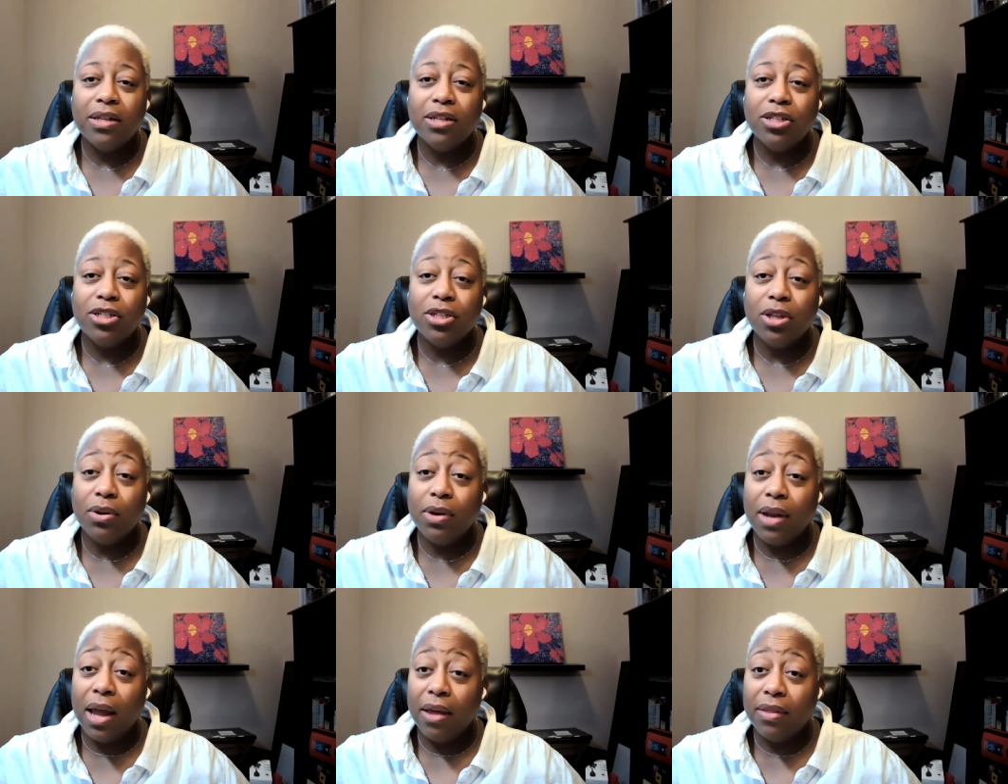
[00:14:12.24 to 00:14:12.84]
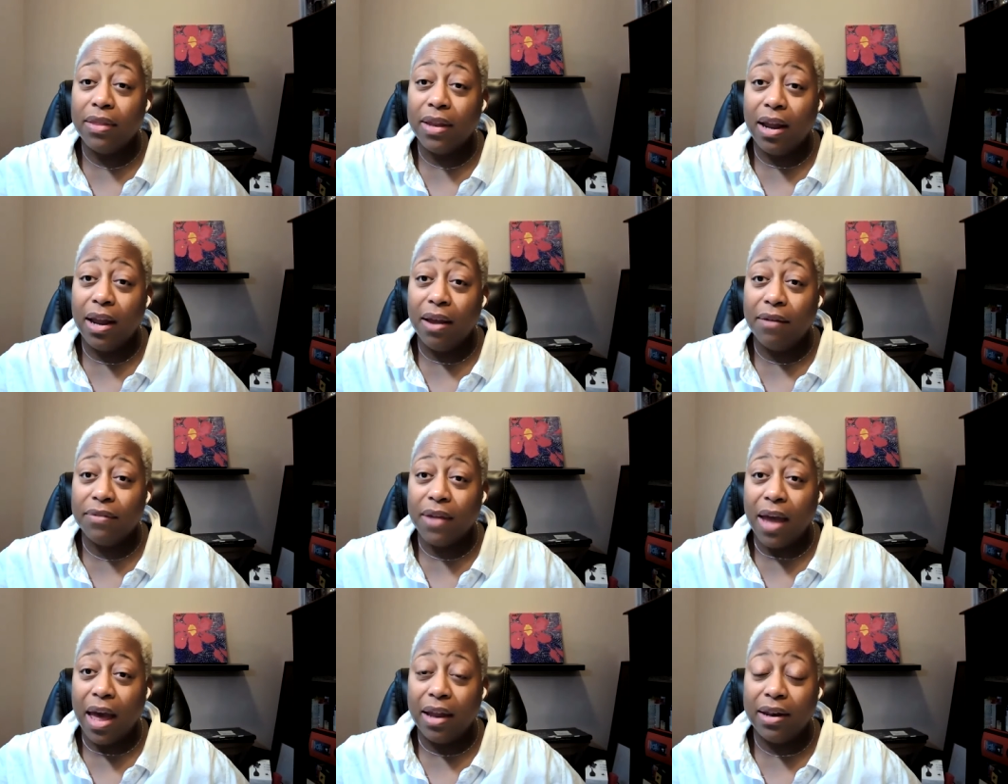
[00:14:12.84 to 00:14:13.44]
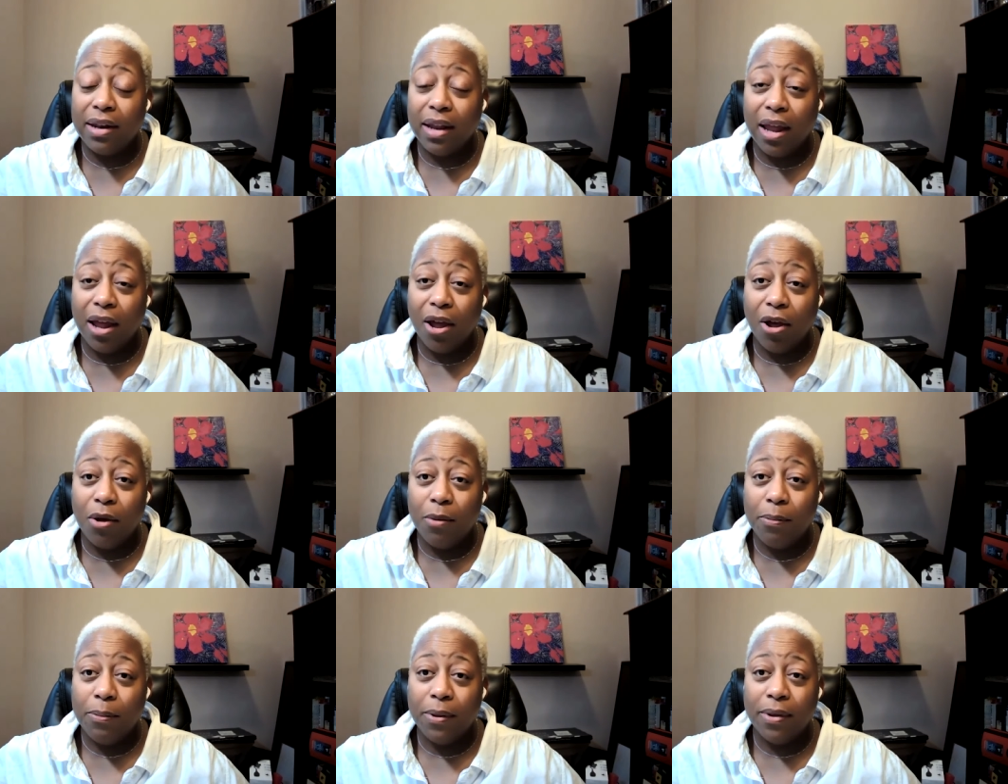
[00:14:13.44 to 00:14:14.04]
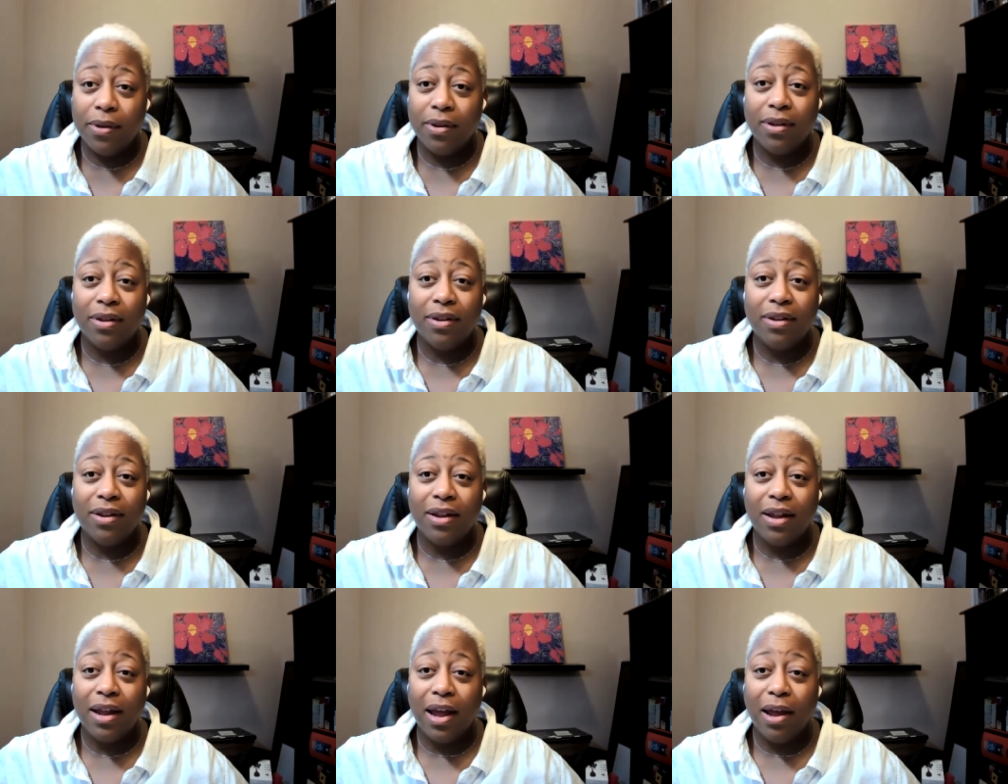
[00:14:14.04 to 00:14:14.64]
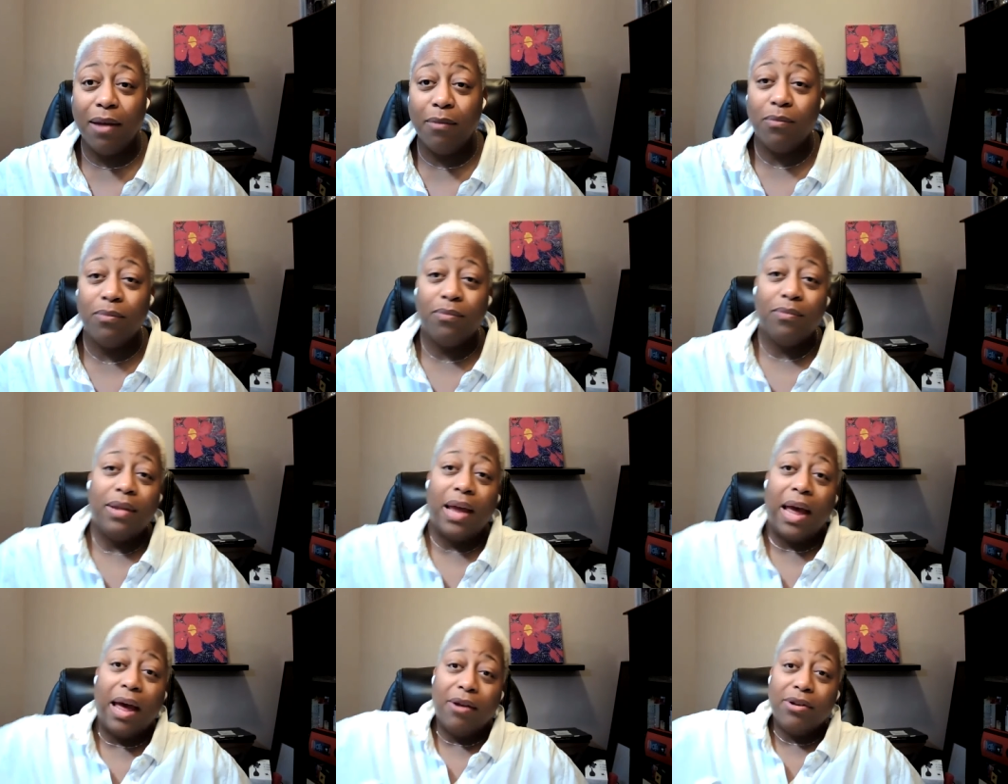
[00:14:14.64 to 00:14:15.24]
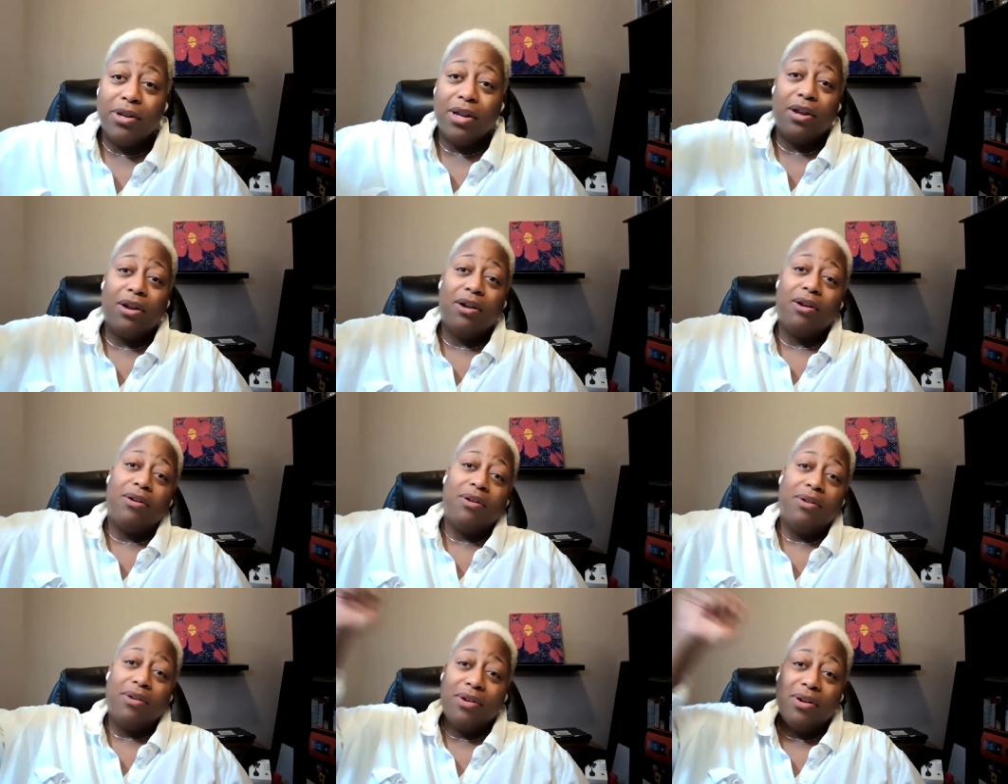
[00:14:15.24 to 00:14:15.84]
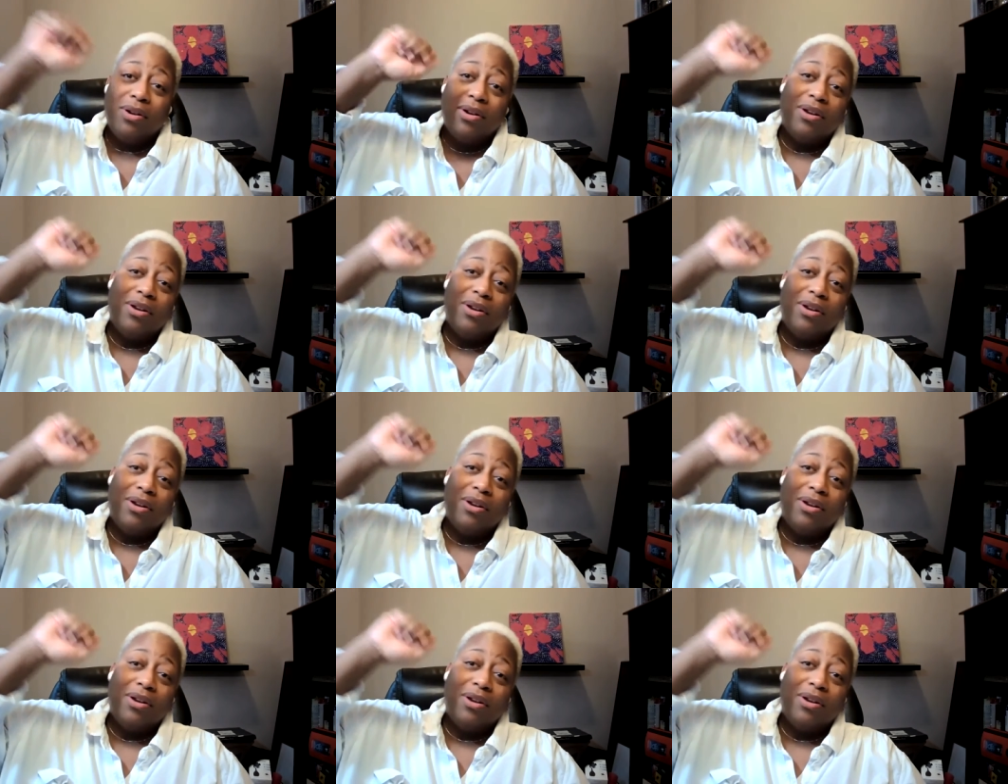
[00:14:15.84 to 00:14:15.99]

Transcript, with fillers: So now that I've gotten the help, I'm out here